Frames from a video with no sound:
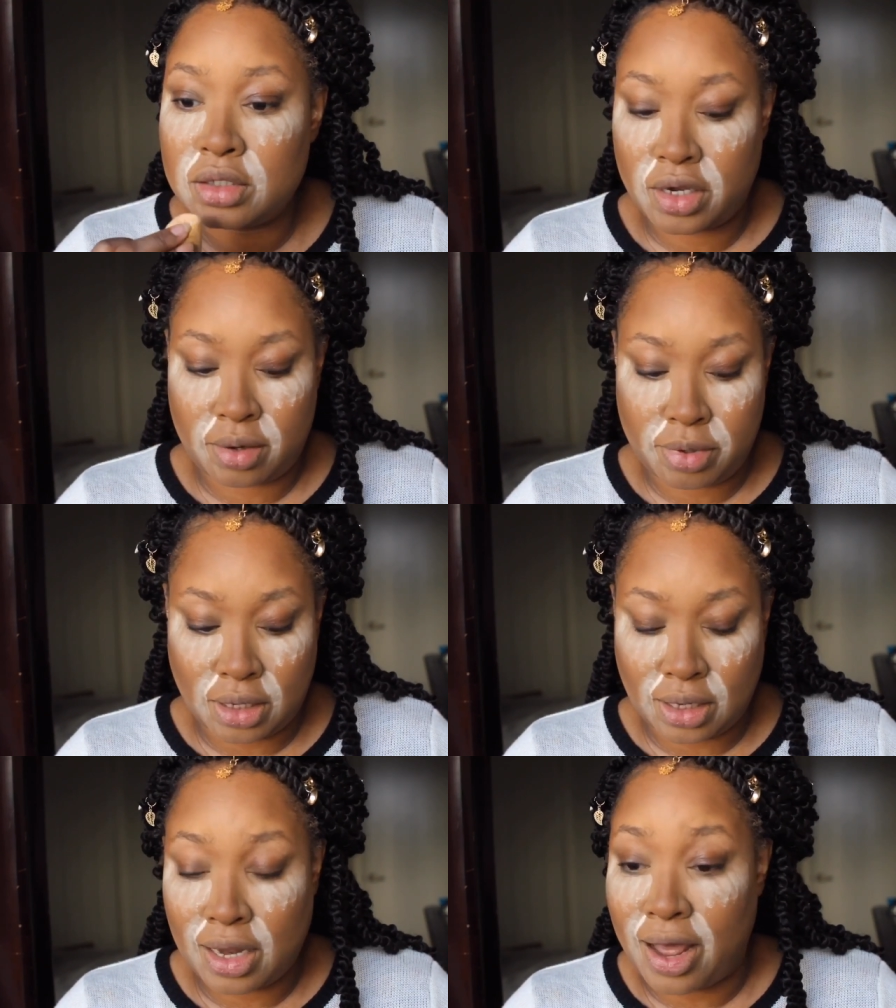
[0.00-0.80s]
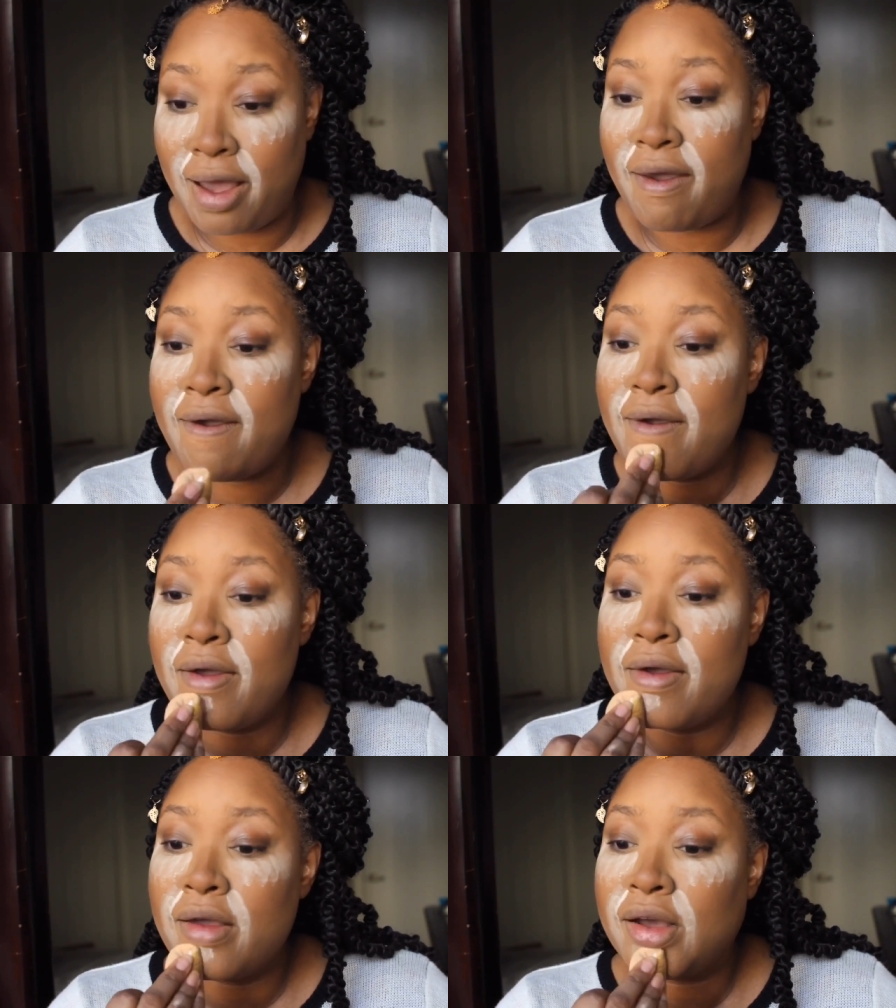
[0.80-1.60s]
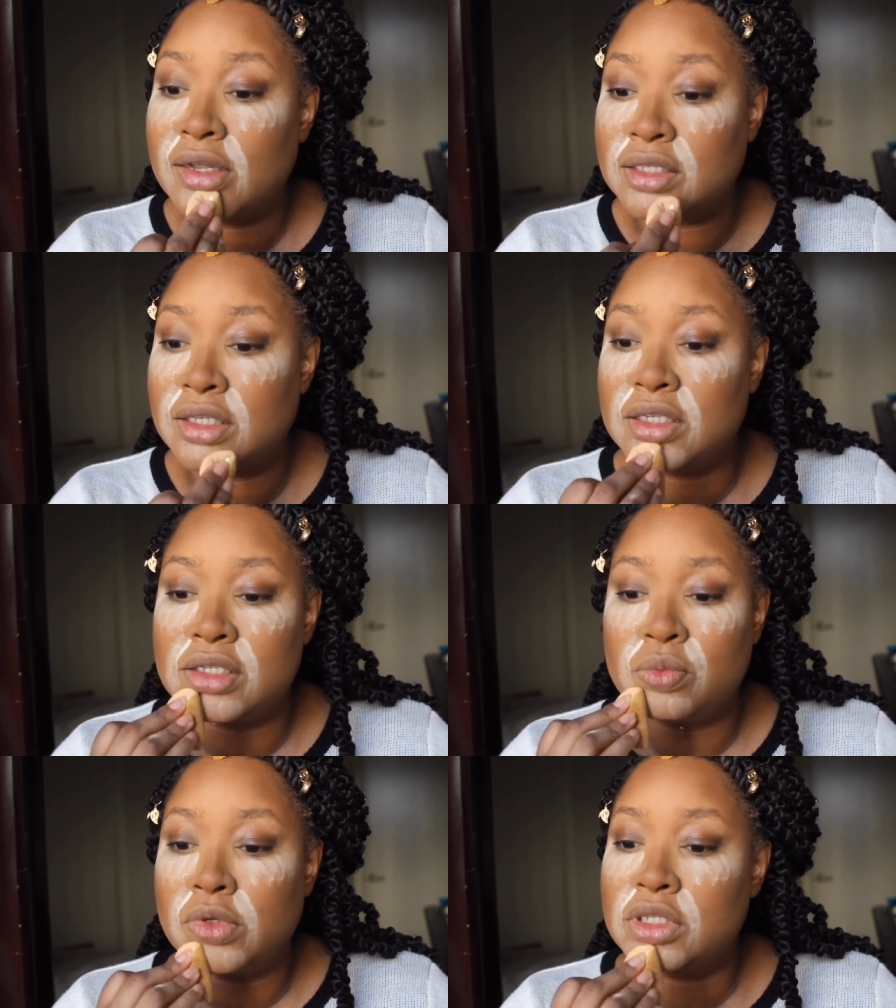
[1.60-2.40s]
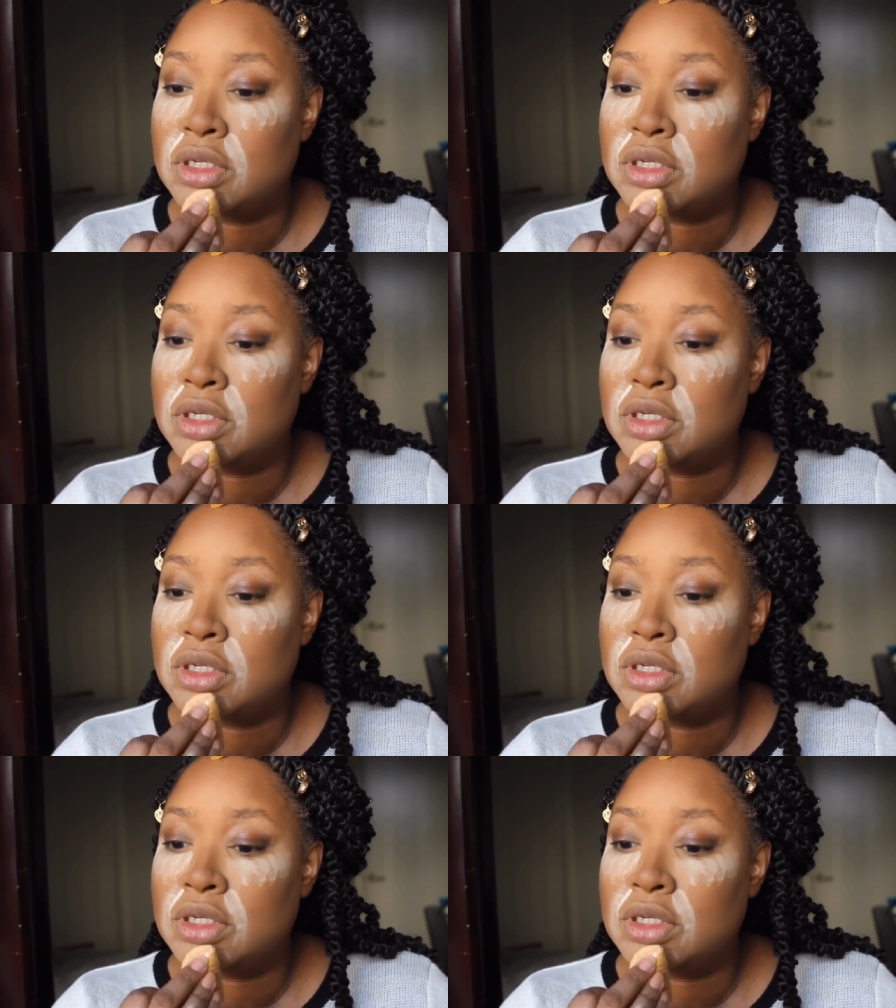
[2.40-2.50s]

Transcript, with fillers: You gotta put a lot, because it just wants